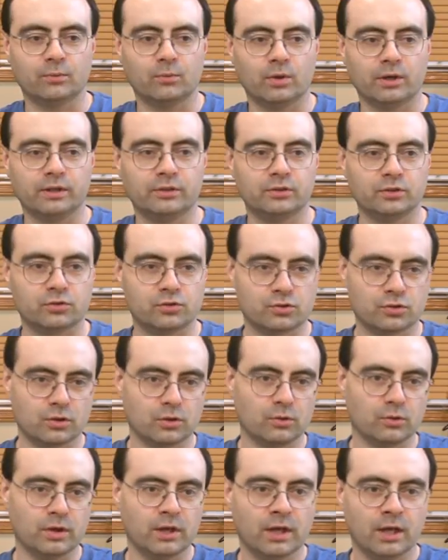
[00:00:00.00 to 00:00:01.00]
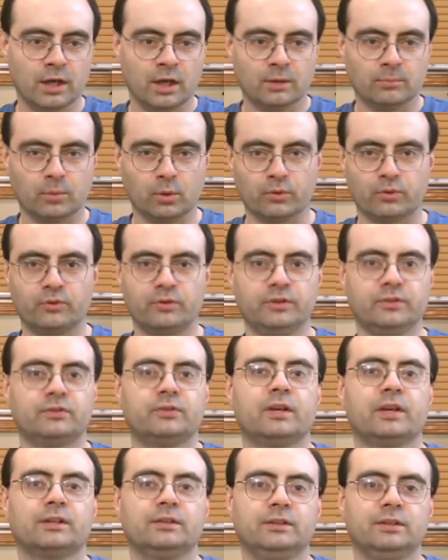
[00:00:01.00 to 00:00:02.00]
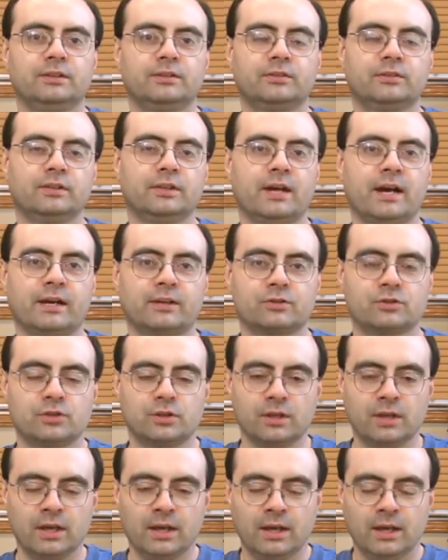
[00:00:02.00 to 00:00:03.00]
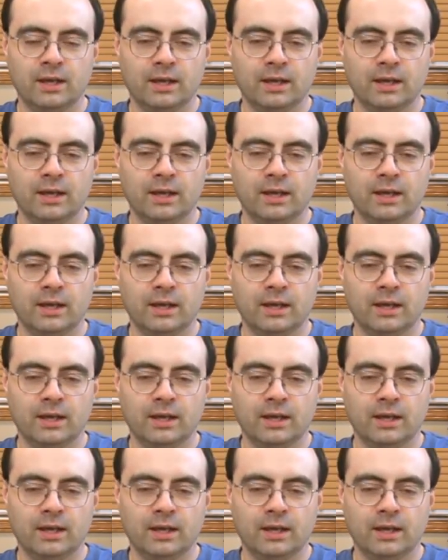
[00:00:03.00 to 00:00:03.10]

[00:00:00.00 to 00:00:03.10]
I wanted to show both of these techniques in action.